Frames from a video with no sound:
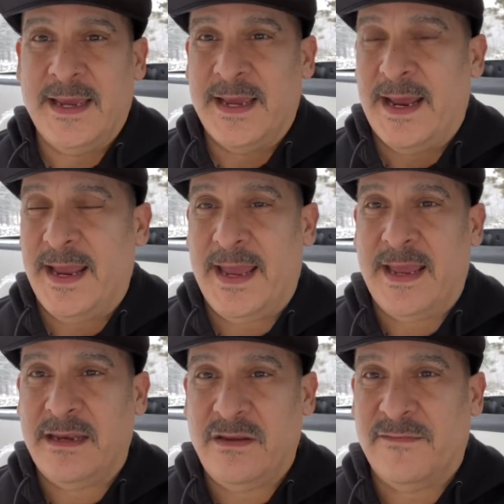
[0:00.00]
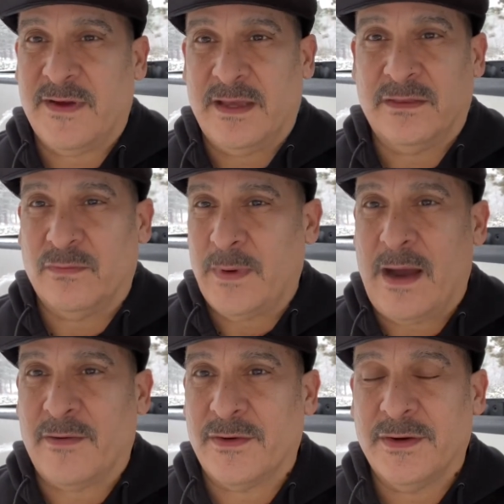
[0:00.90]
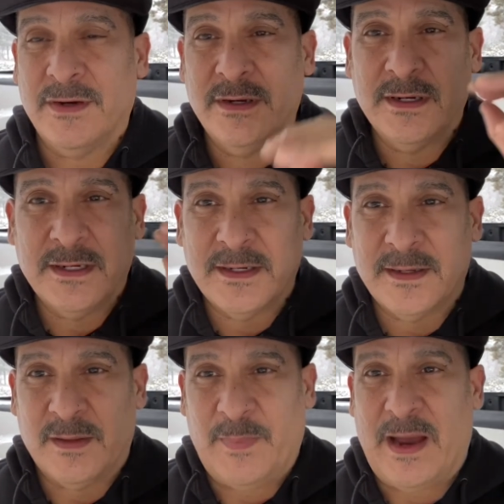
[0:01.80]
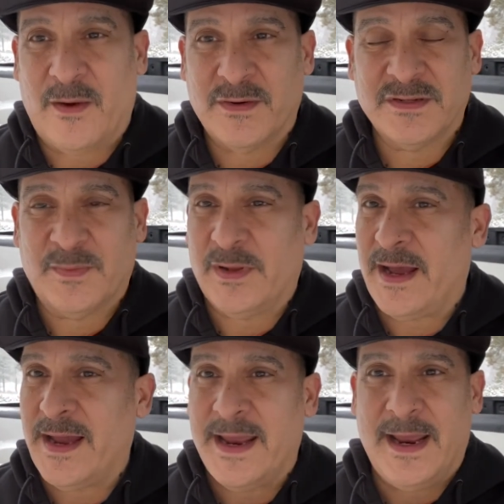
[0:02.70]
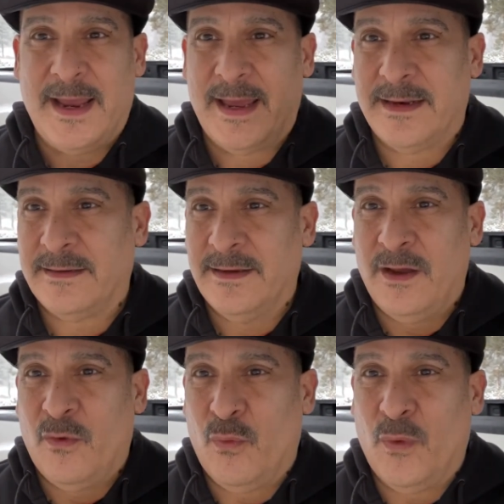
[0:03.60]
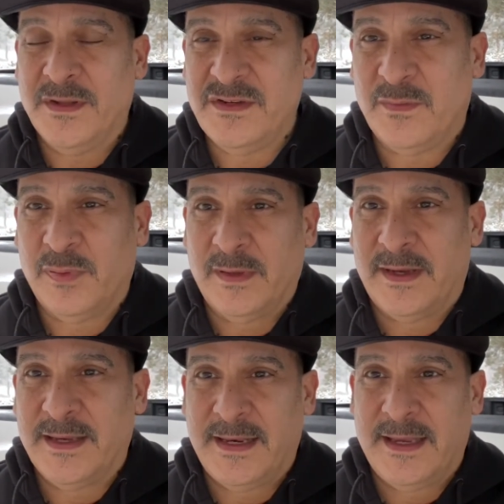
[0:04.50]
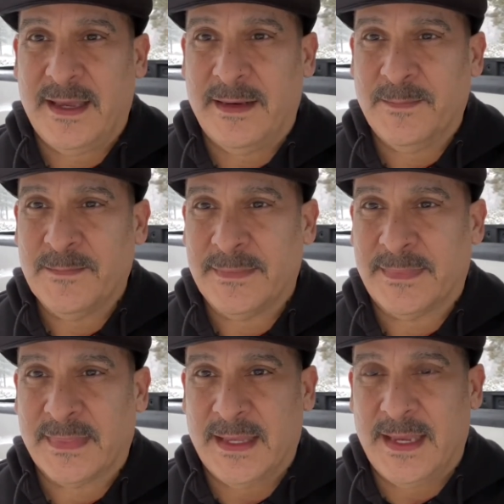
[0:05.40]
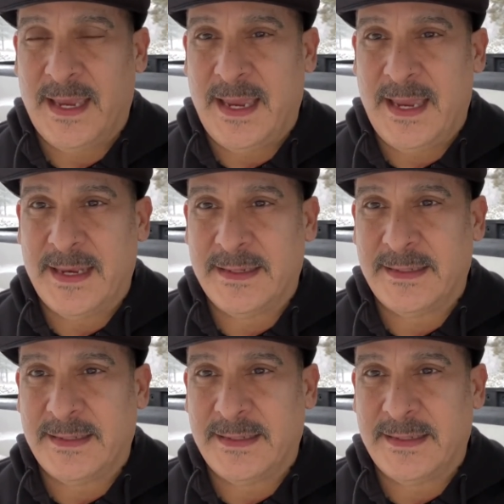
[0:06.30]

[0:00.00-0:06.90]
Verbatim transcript: And you've got the router, the power supply, and once you plug it in and